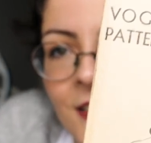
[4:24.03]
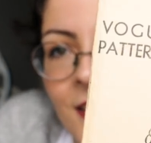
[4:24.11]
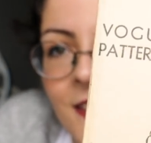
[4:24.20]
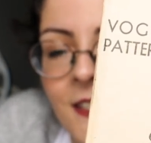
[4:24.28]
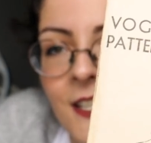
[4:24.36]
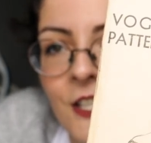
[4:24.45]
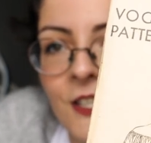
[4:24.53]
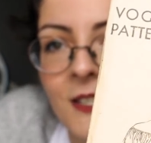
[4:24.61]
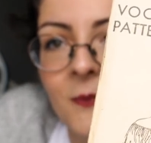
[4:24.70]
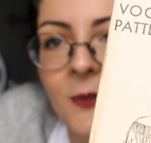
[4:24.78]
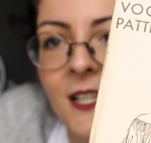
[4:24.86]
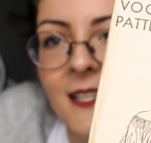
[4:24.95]
You can see it's just
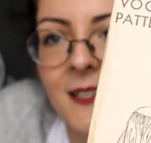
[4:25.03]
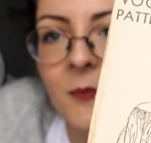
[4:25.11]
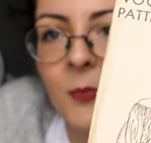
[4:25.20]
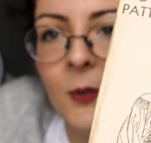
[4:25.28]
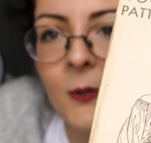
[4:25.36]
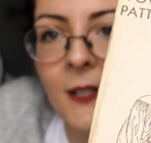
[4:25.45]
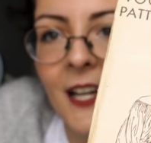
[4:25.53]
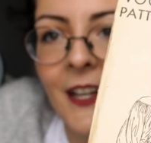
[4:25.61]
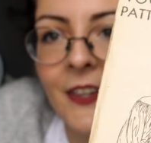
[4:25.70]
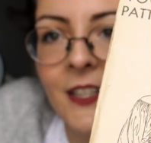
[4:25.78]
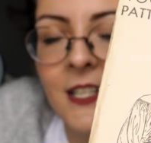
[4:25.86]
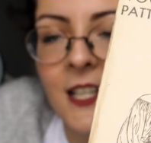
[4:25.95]
a really simple
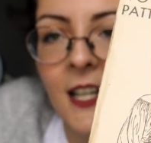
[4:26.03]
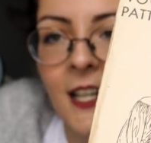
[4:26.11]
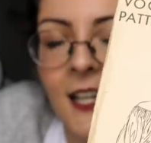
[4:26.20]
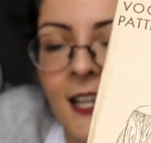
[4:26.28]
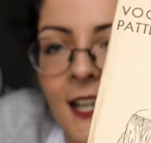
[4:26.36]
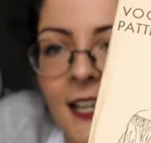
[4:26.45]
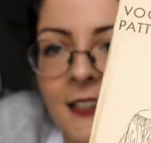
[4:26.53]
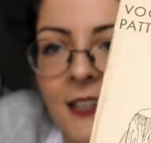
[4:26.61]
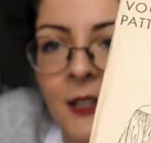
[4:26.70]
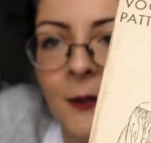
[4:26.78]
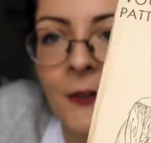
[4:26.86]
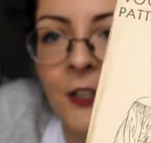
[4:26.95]
gathered at
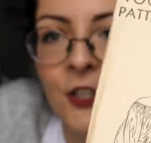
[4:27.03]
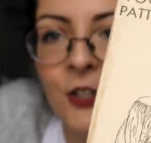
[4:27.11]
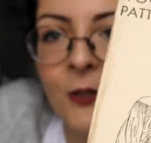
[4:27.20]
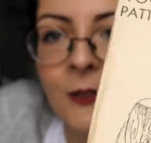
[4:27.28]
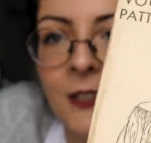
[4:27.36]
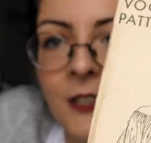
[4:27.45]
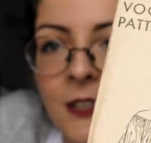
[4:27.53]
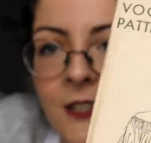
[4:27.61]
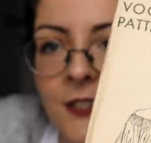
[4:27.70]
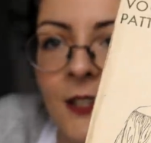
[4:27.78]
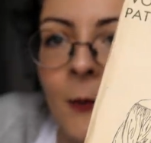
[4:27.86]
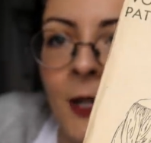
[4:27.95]
around the shoulders.
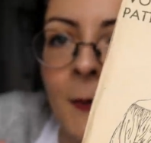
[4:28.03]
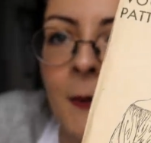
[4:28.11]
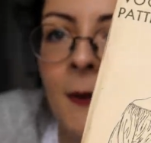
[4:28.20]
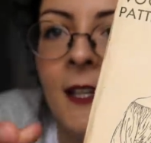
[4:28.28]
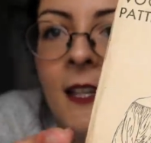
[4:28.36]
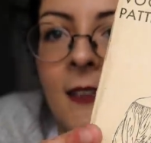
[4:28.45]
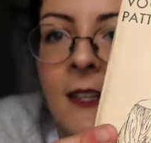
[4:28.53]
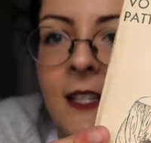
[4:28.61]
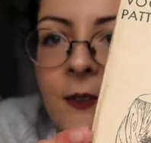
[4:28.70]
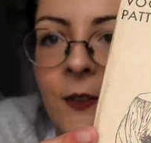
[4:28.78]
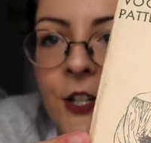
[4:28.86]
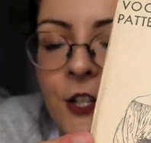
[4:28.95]
So I'm gonna be making
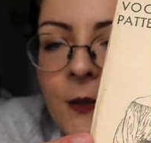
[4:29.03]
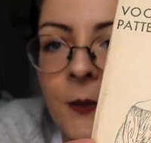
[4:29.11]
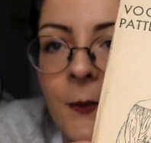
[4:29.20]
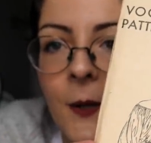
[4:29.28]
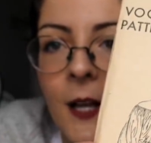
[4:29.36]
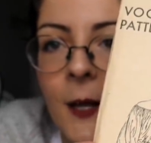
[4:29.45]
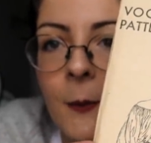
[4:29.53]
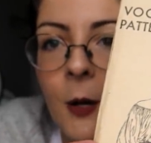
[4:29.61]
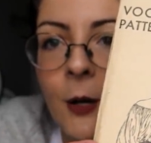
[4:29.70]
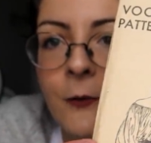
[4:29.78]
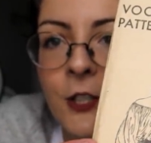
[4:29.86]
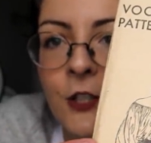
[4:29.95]
this version uh,
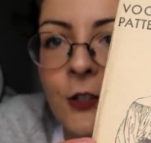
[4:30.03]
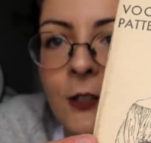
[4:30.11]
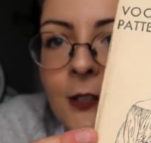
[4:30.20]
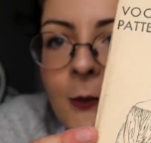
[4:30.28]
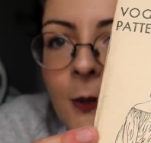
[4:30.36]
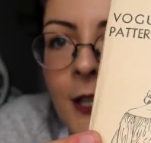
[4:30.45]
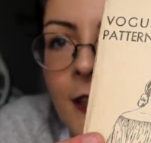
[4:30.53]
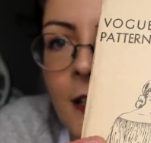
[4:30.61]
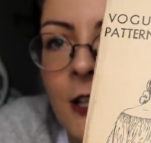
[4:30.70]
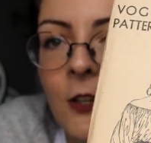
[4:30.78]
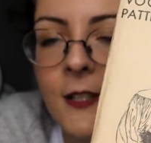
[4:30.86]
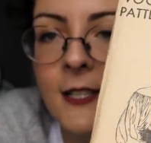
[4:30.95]
off the shoulder with
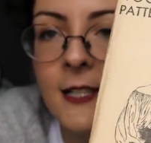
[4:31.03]
long